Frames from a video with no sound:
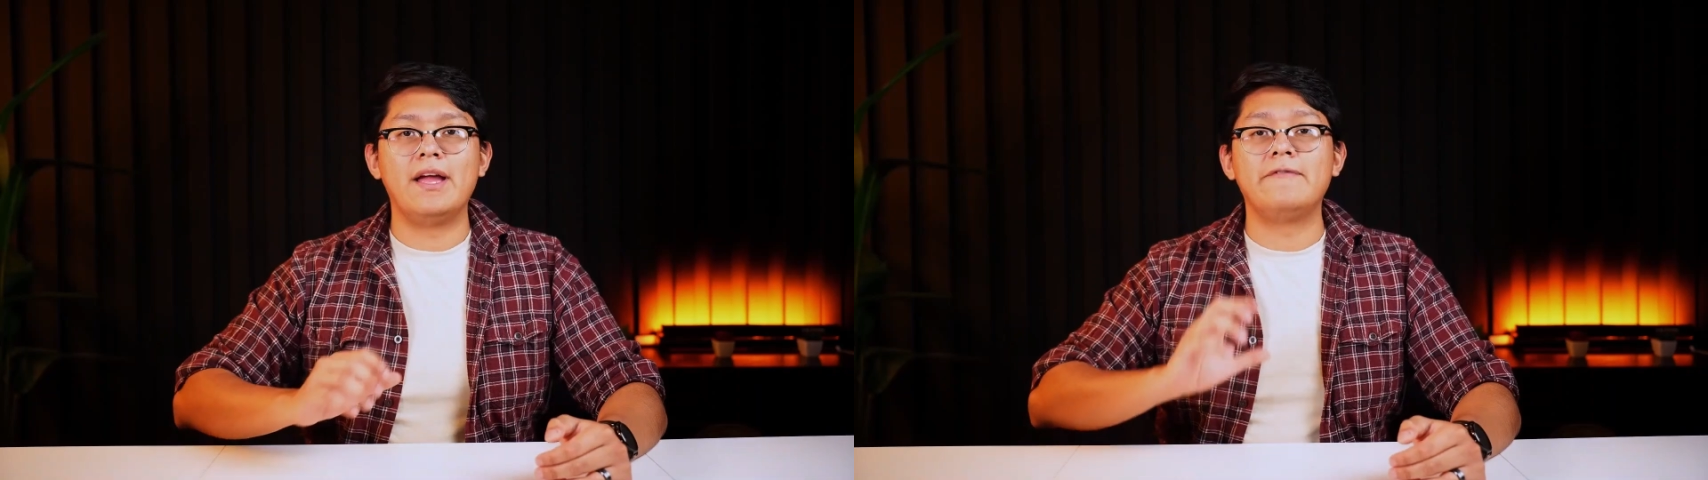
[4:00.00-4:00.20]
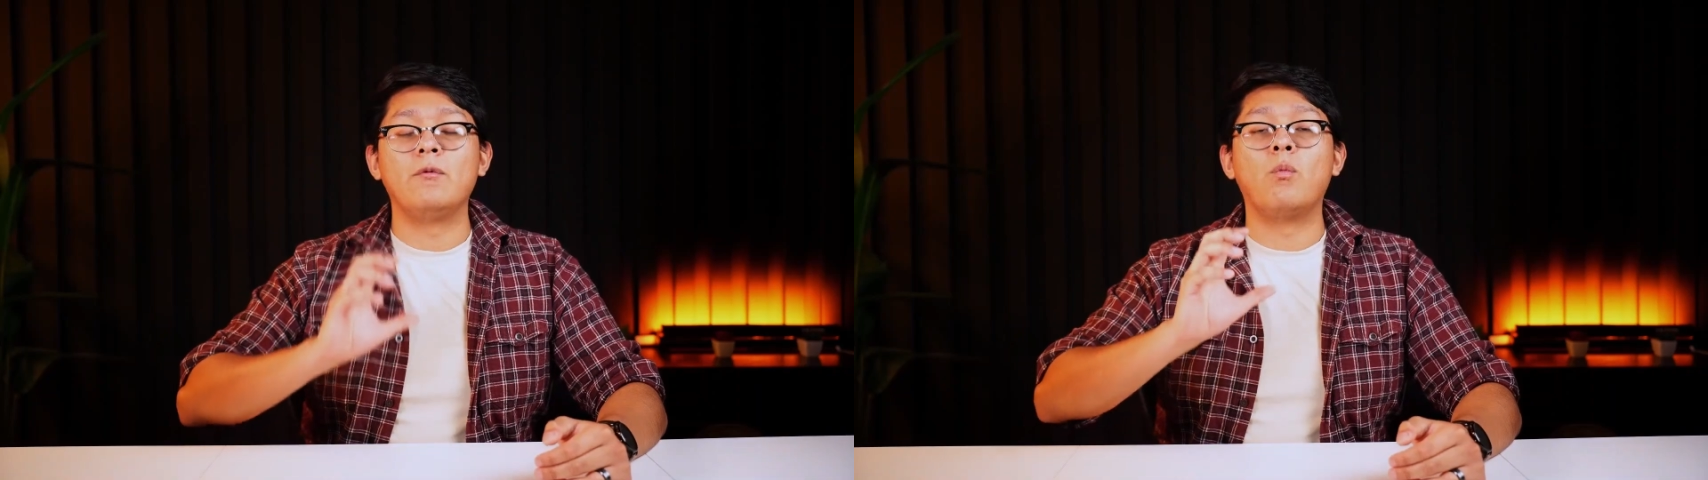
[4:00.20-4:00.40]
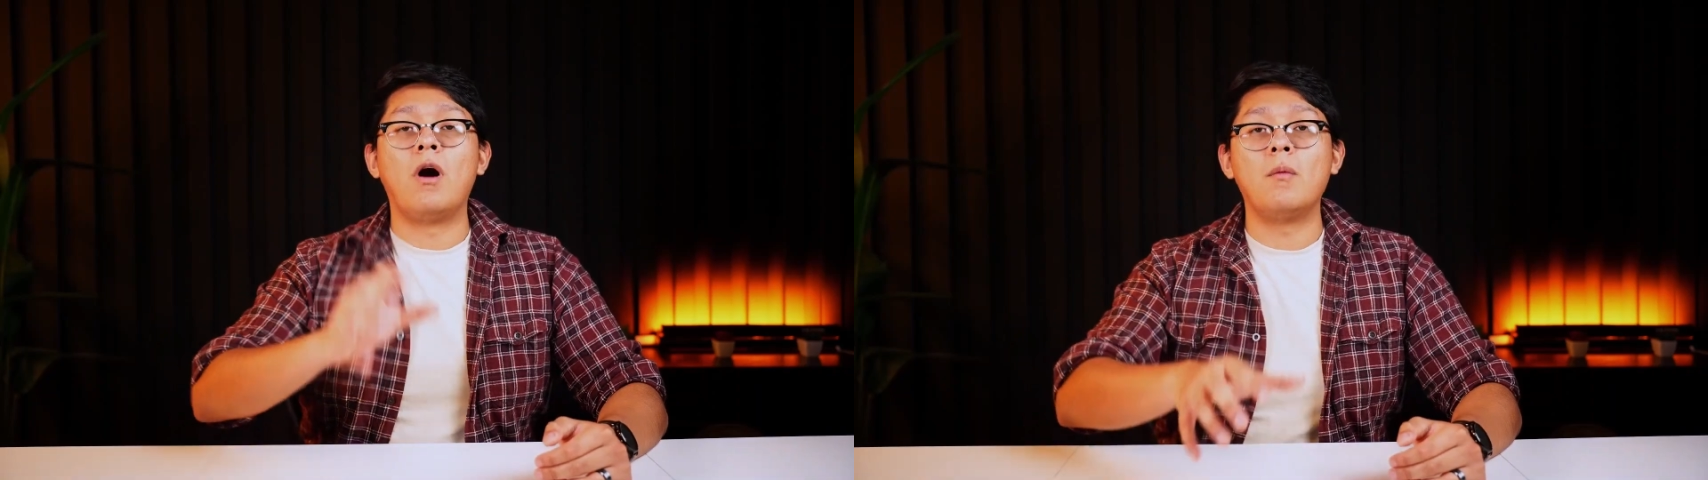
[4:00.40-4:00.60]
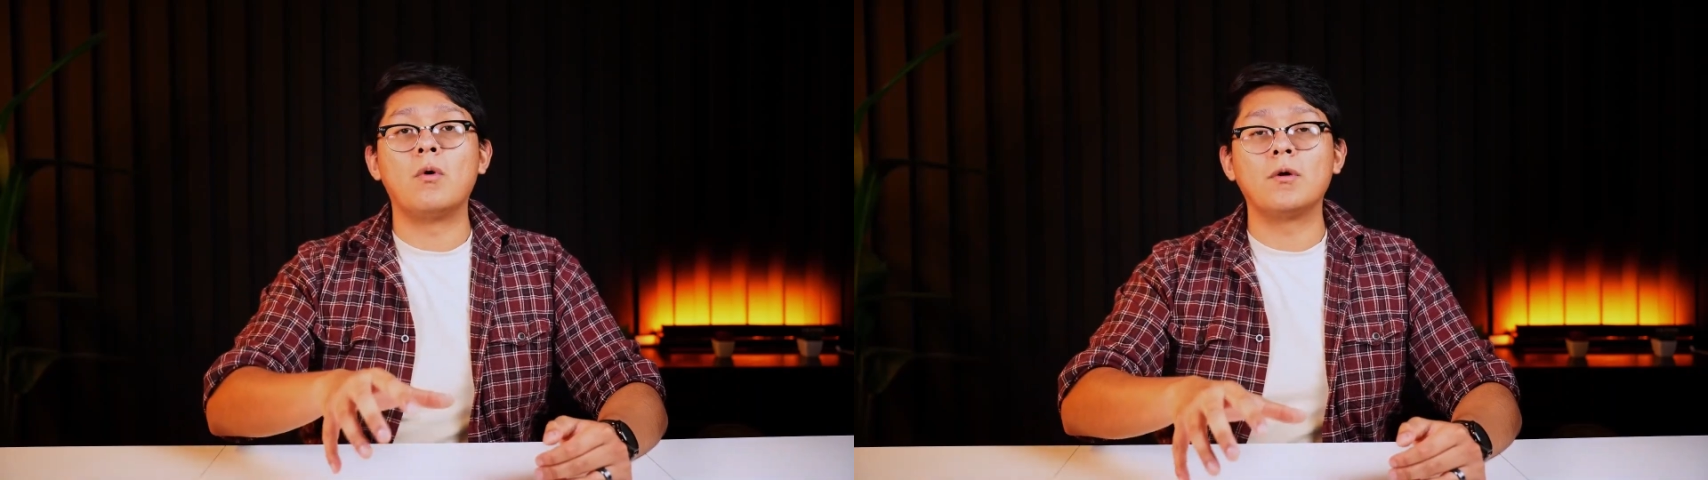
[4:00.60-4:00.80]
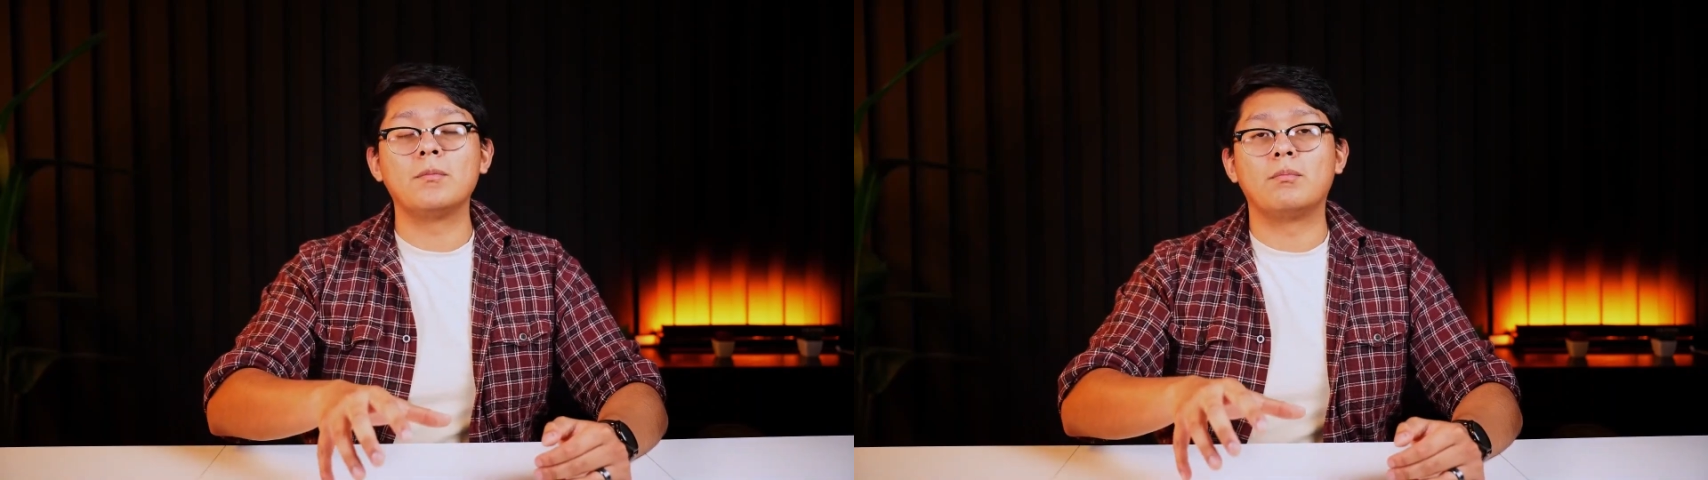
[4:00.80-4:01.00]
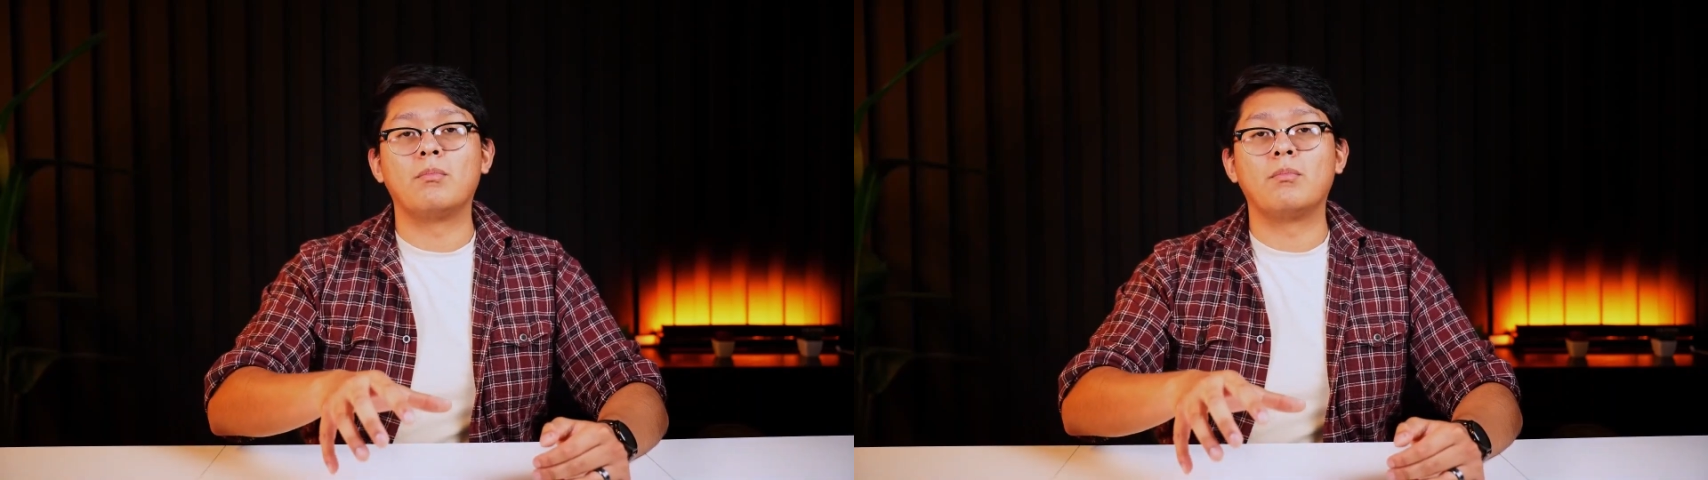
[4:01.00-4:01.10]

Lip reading: And if you want more